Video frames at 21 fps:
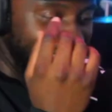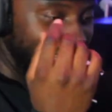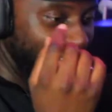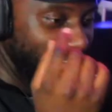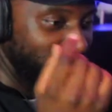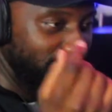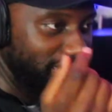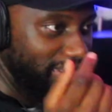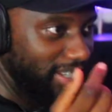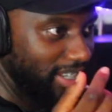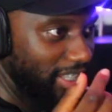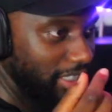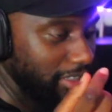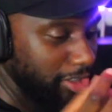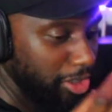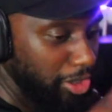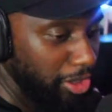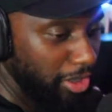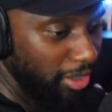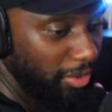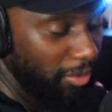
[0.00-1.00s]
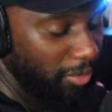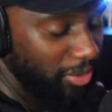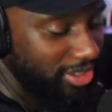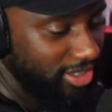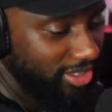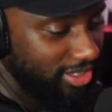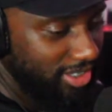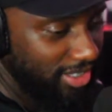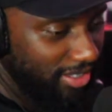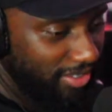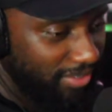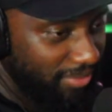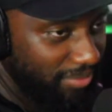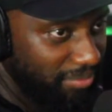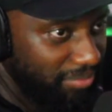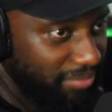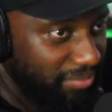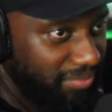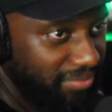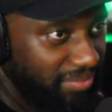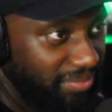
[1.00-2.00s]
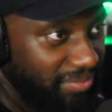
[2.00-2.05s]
like calm down, innit? Because Messi was